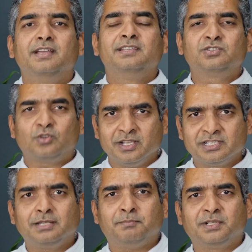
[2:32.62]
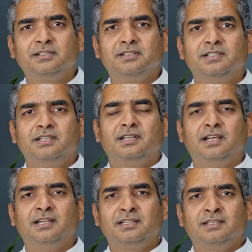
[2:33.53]
this concept
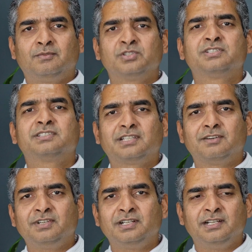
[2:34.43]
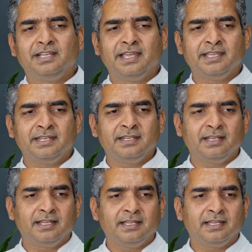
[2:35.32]
was discovered in
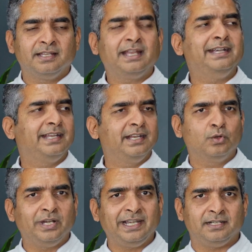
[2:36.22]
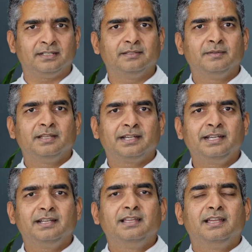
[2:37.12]
1908,
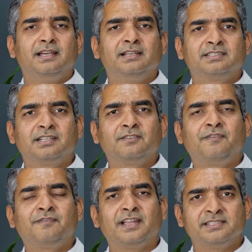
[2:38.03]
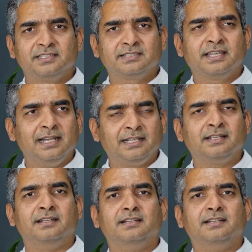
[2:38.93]
right? Okay. Sir Francis Galton,